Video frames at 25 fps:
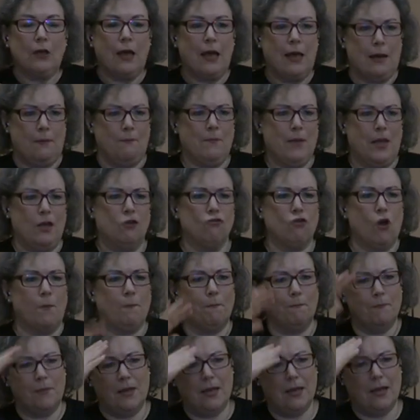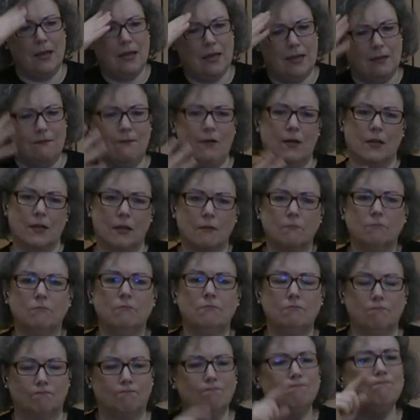should have a
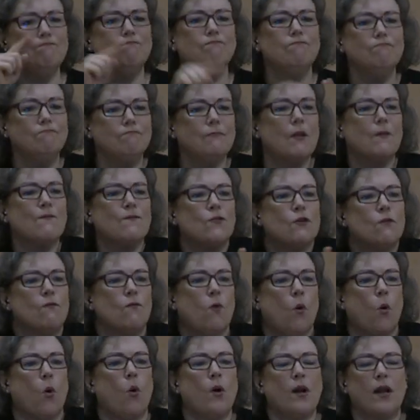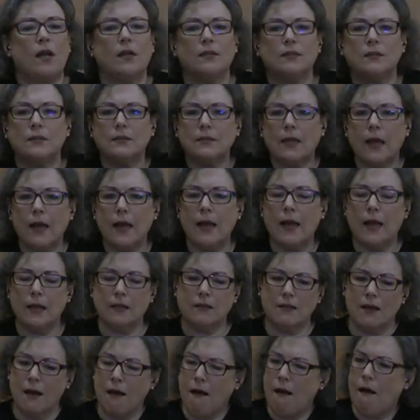response, principal
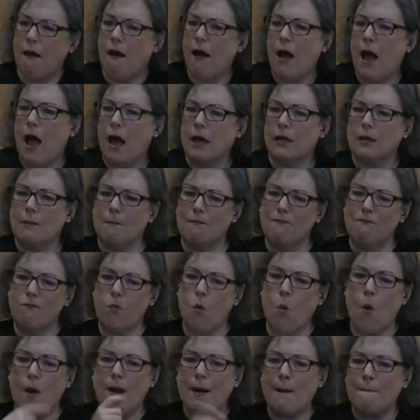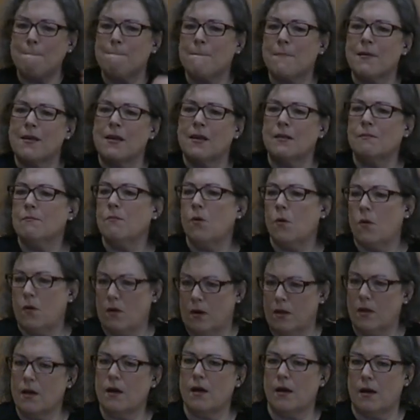response from all European
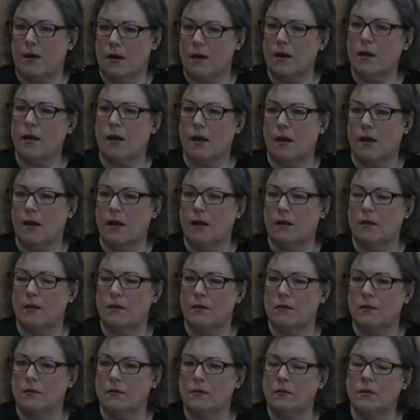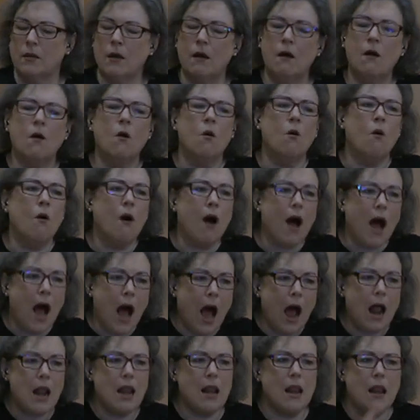countries, the response of the
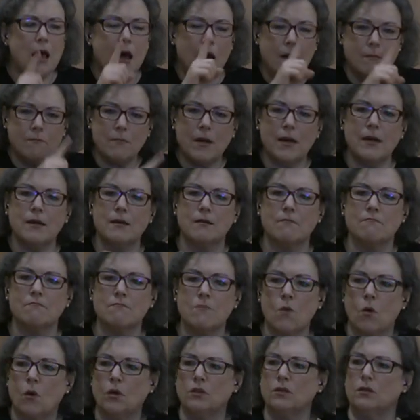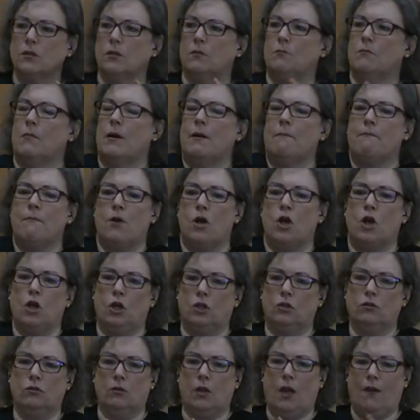free world.
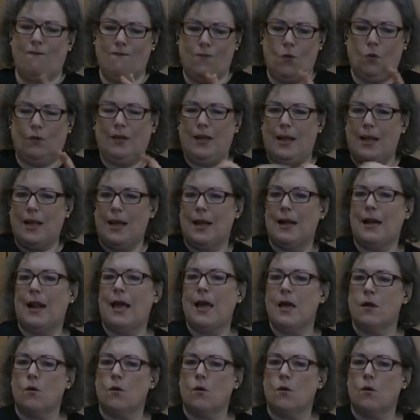And that has become